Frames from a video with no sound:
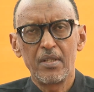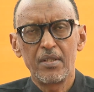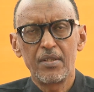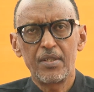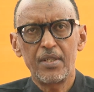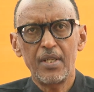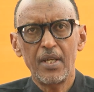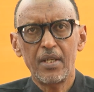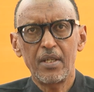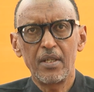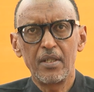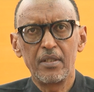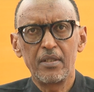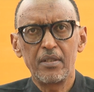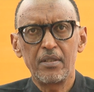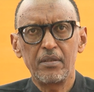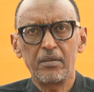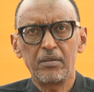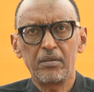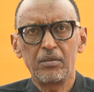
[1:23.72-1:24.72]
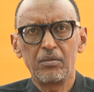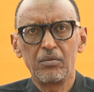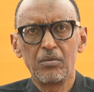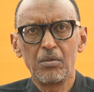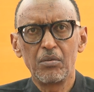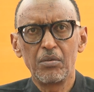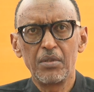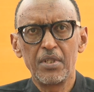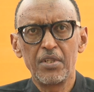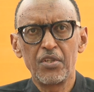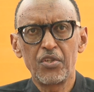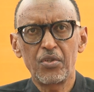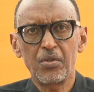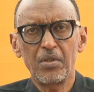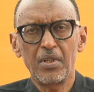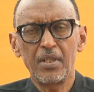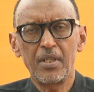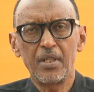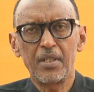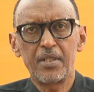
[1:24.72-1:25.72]
Second, we will
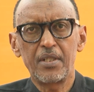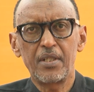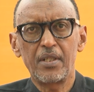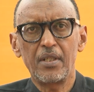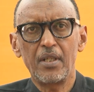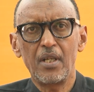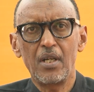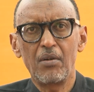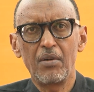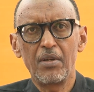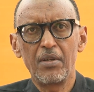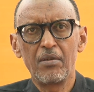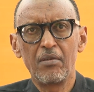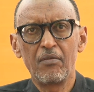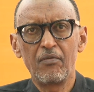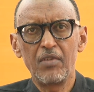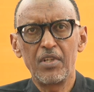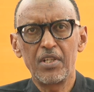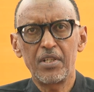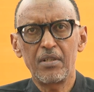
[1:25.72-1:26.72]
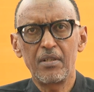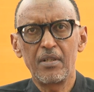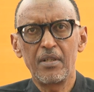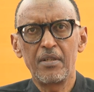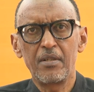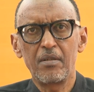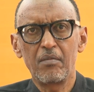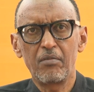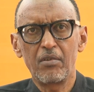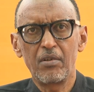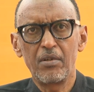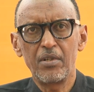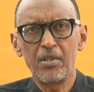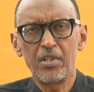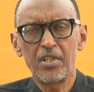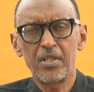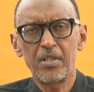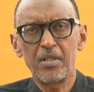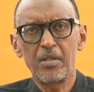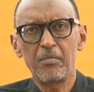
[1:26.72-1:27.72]
ensure that our innovation and
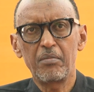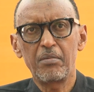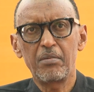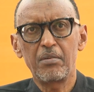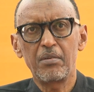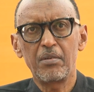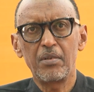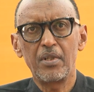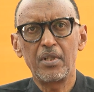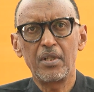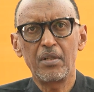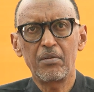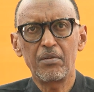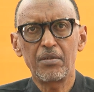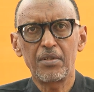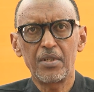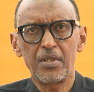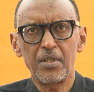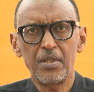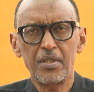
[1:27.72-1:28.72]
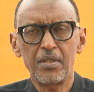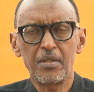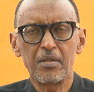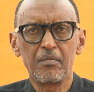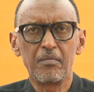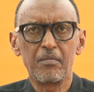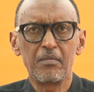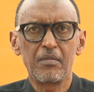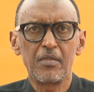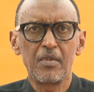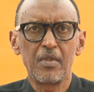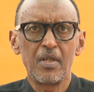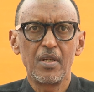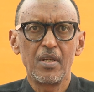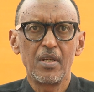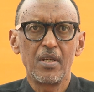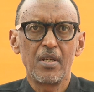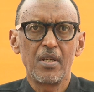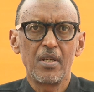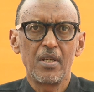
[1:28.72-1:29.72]
entrepreneurship ecosystem
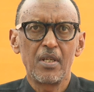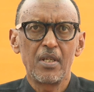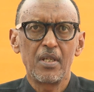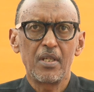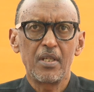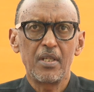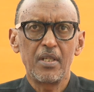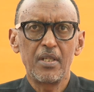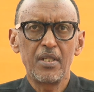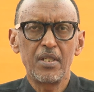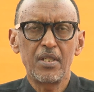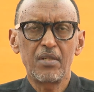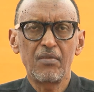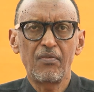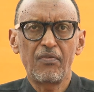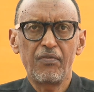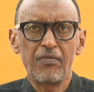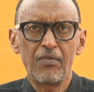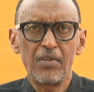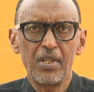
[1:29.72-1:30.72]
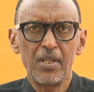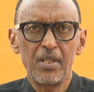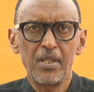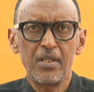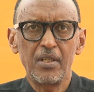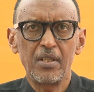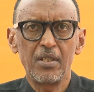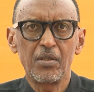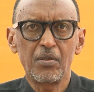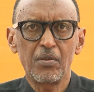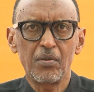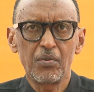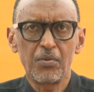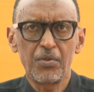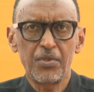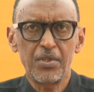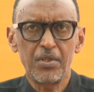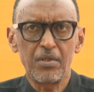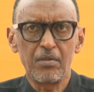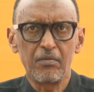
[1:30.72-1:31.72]
is fully
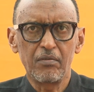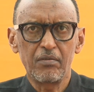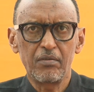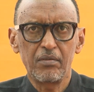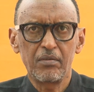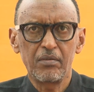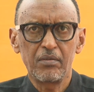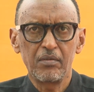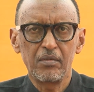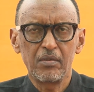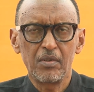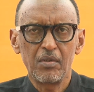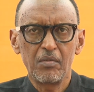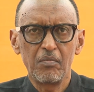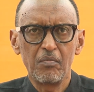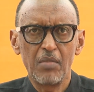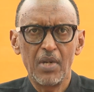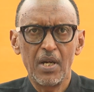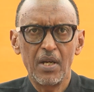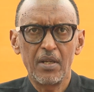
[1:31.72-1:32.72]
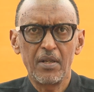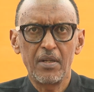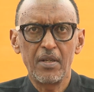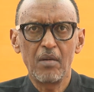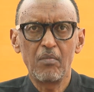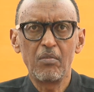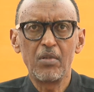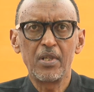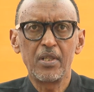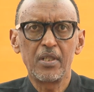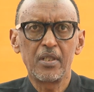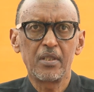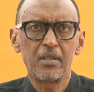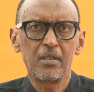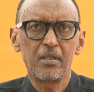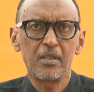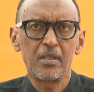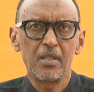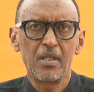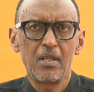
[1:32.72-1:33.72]
inclusive by
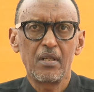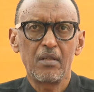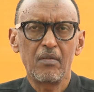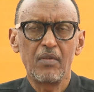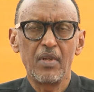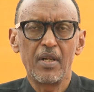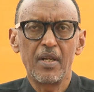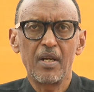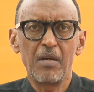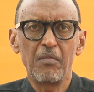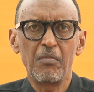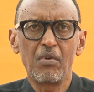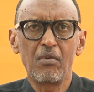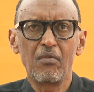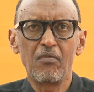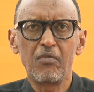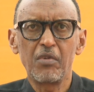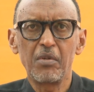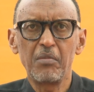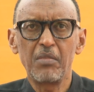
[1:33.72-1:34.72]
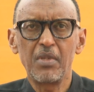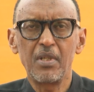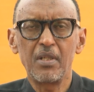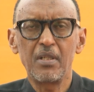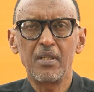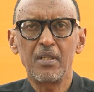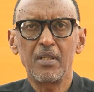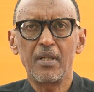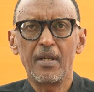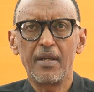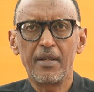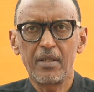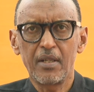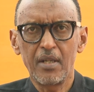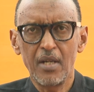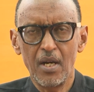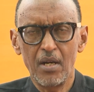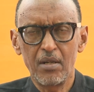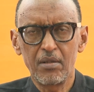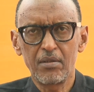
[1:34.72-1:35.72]
doubling the number of women and
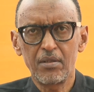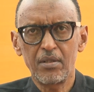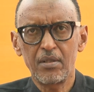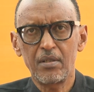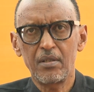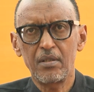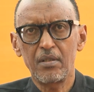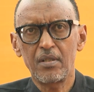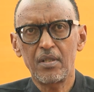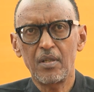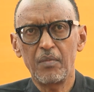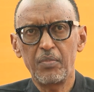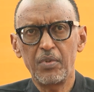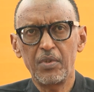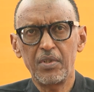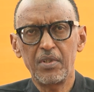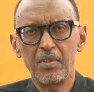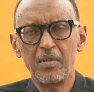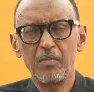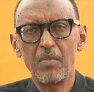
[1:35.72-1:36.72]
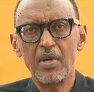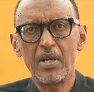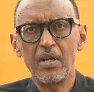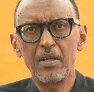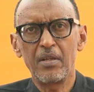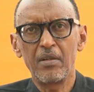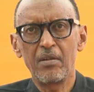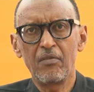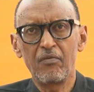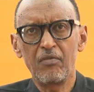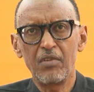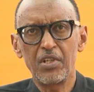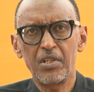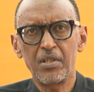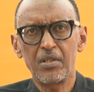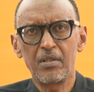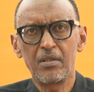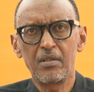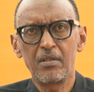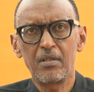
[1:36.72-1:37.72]
girls supported by
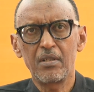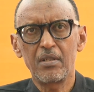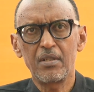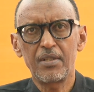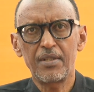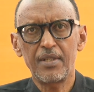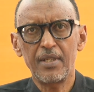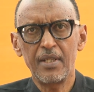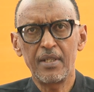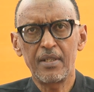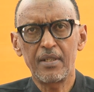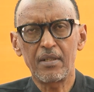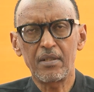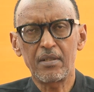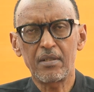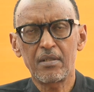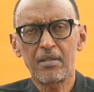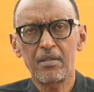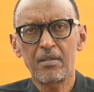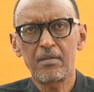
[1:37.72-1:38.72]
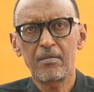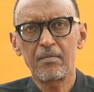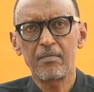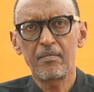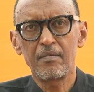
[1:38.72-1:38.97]
innovation centers.